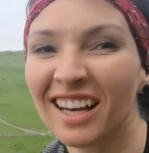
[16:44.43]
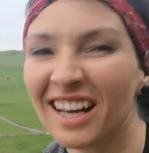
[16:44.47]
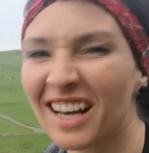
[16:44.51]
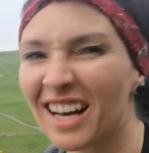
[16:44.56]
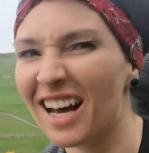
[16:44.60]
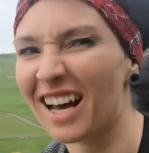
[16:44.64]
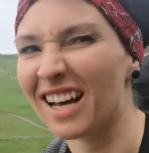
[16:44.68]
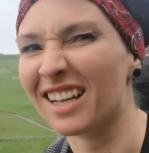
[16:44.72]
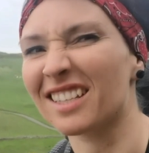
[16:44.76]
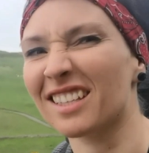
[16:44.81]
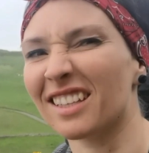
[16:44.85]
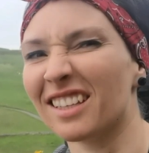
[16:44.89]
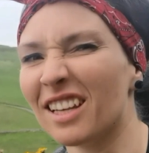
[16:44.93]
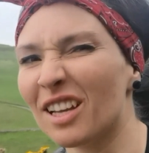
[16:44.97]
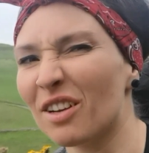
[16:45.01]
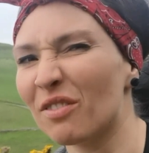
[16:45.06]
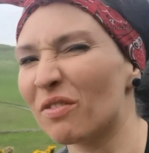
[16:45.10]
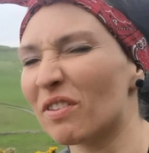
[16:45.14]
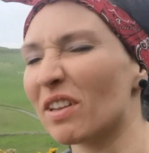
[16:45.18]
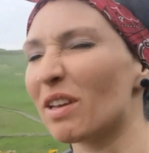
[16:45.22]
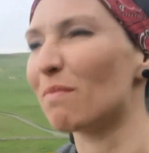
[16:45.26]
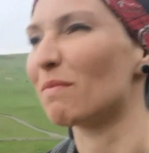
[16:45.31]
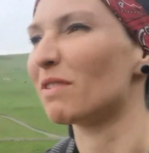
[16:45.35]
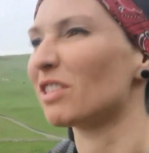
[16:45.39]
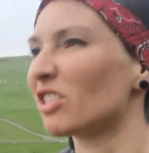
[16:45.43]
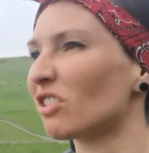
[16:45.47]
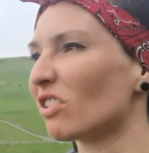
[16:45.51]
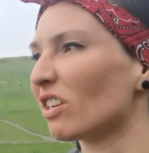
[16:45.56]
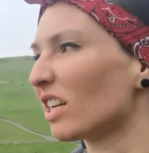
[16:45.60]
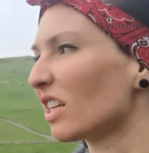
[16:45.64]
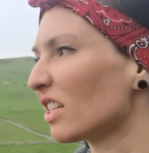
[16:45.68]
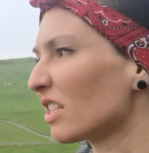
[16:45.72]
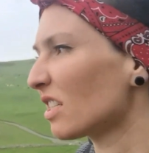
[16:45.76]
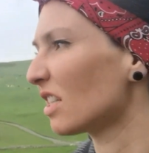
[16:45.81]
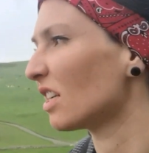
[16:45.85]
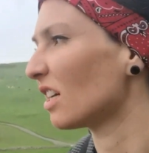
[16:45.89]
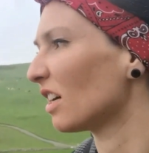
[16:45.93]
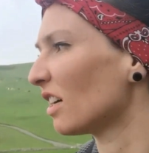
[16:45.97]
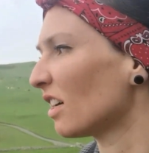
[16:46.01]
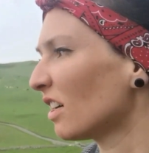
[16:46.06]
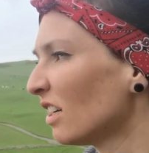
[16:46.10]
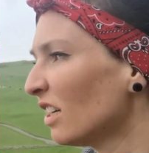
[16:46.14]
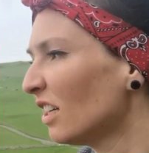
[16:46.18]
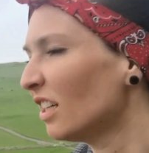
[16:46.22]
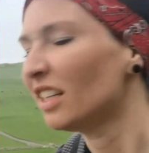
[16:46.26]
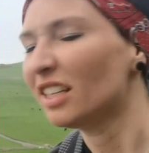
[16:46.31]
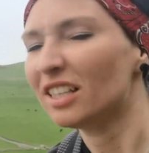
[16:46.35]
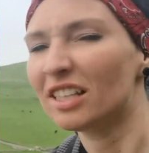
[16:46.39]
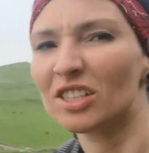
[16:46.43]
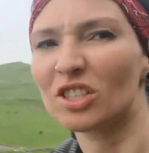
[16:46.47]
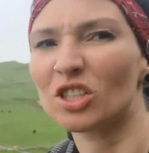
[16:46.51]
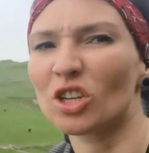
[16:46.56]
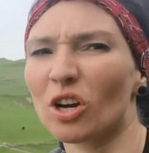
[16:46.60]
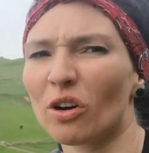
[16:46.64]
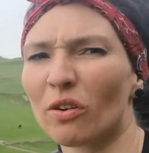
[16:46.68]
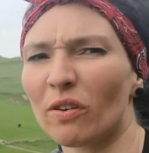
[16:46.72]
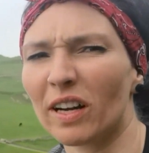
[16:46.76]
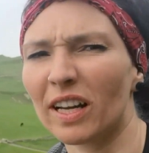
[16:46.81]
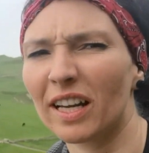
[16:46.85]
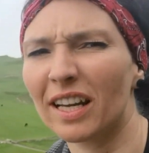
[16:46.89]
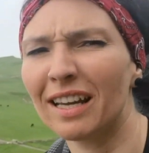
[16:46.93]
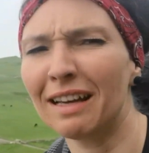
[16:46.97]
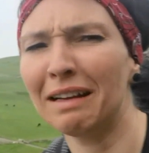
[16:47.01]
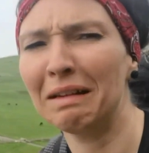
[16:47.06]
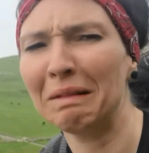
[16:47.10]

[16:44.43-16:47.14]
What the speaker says: That's a lovely imagery, isn't it? Sorry.